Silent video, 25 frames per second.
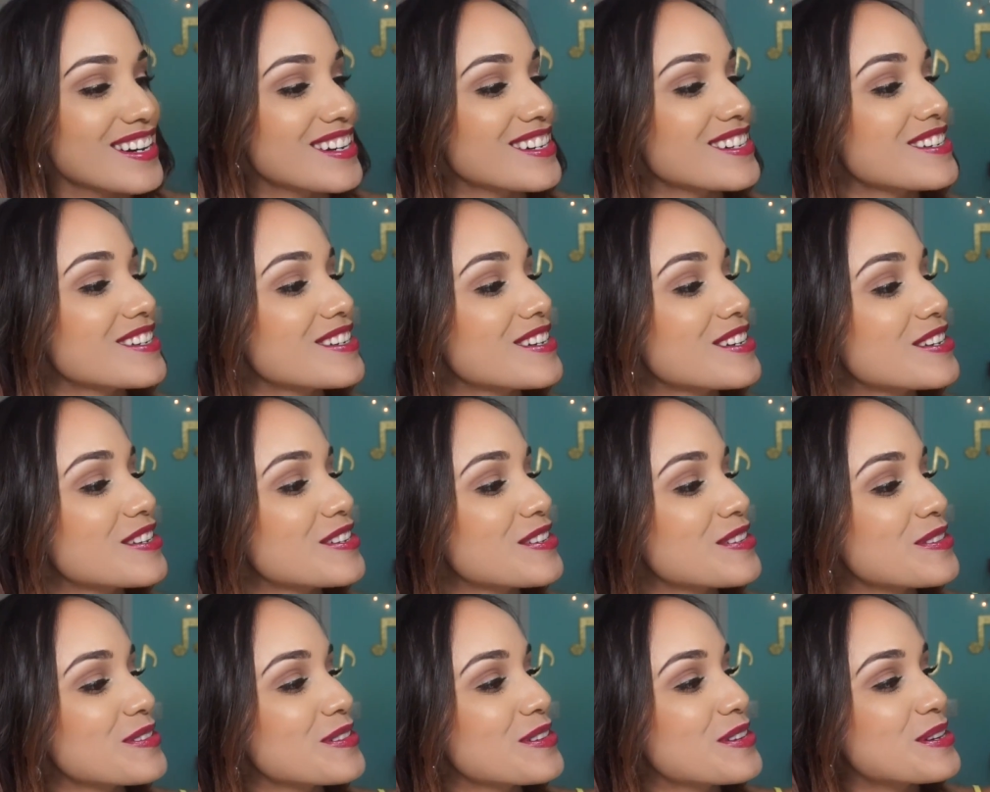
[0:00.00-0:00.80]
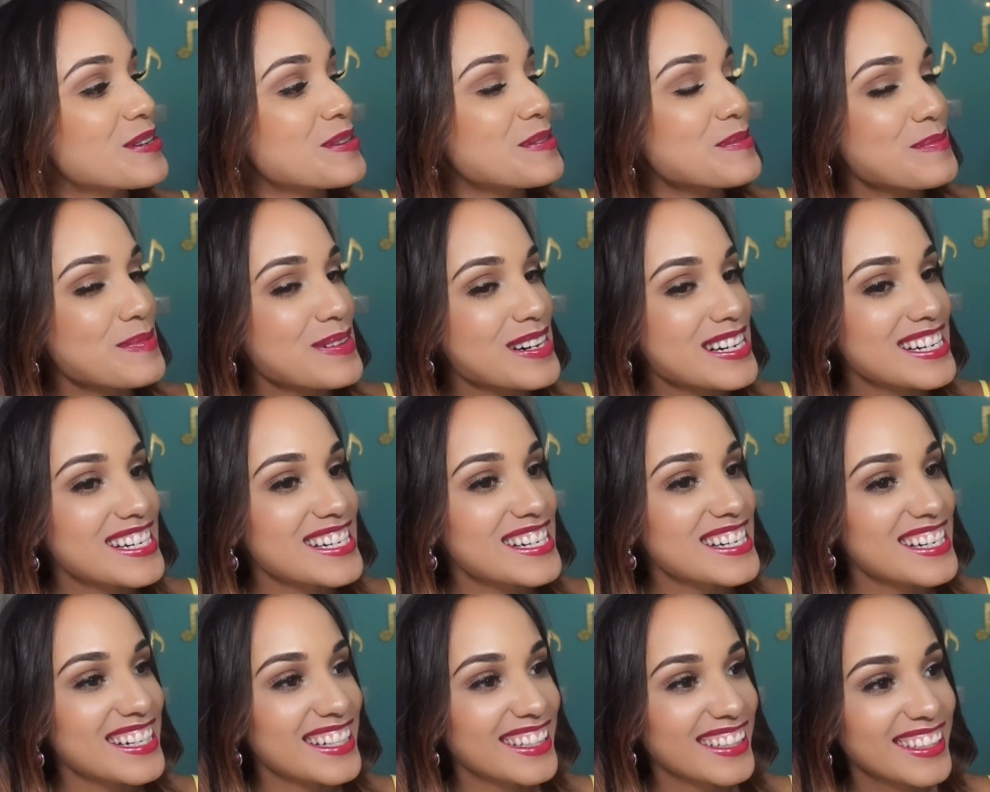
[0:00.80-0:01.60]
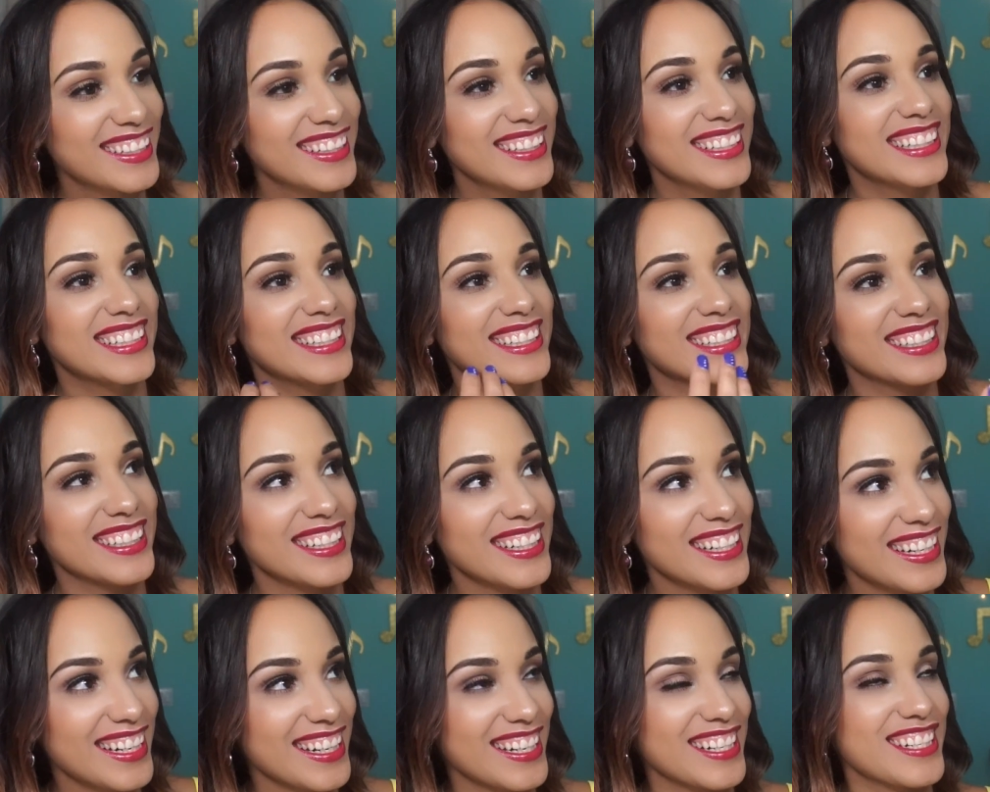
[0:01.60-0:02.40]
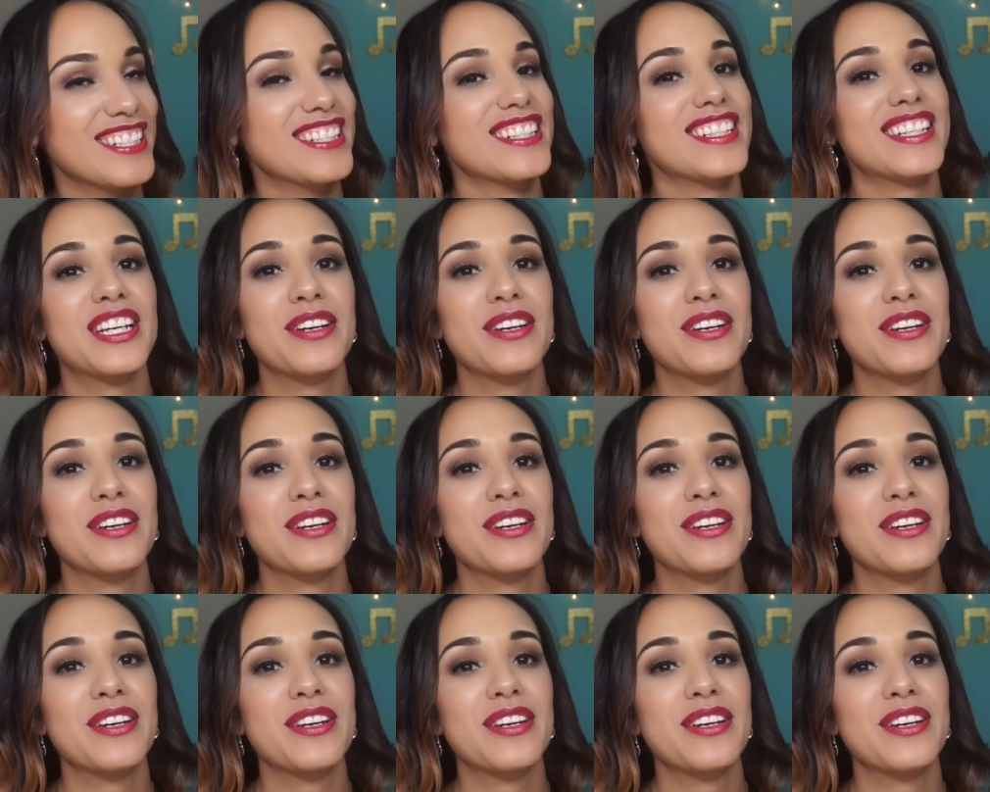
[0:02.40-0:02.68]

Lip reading: Oh my gosh.